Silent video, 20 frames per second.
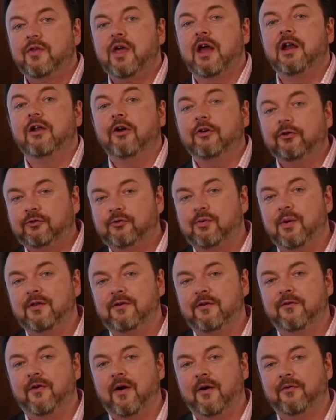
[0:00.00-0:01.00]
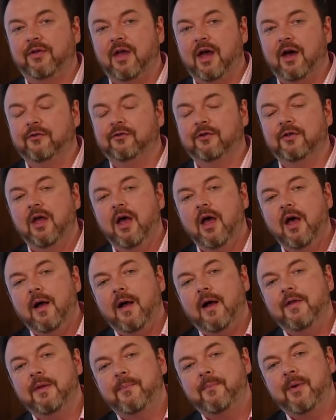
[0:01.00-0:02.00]
they lost $25,000
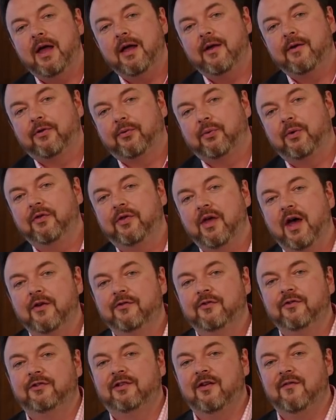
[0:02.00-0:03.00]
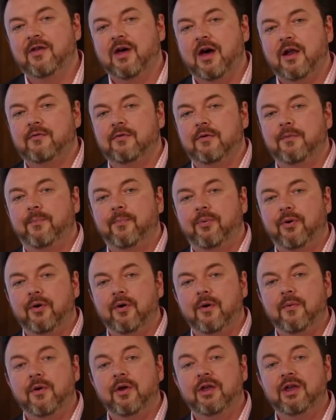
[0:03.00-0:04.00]
and they're paying $3,700
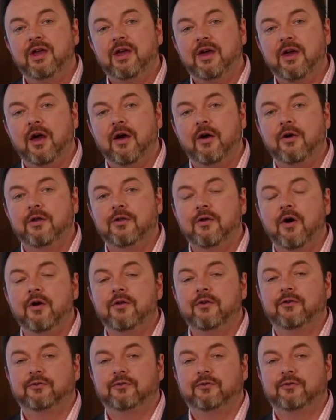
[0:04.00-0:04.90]
per year in owner's